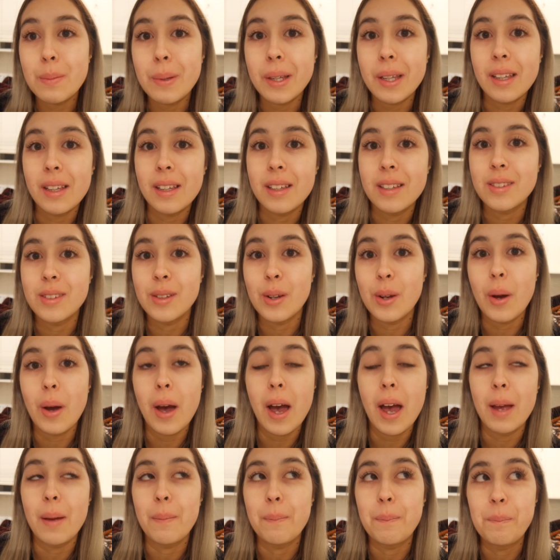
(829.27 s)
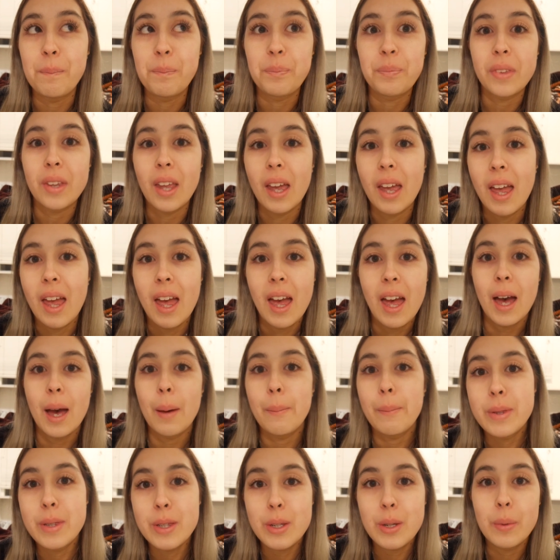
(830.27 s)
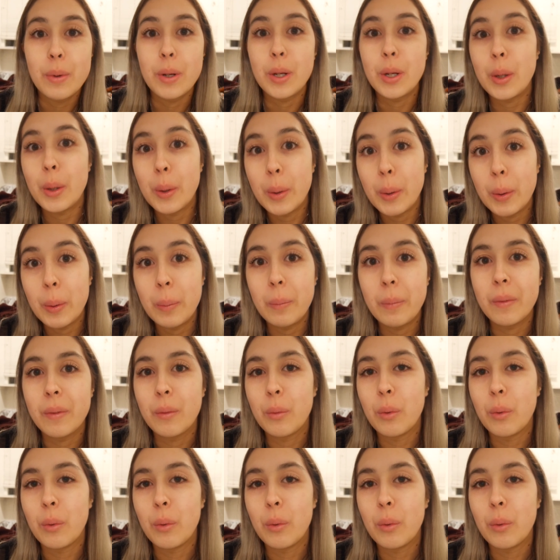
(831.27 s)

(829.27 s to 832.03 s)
Because, you know, I'm still a noob.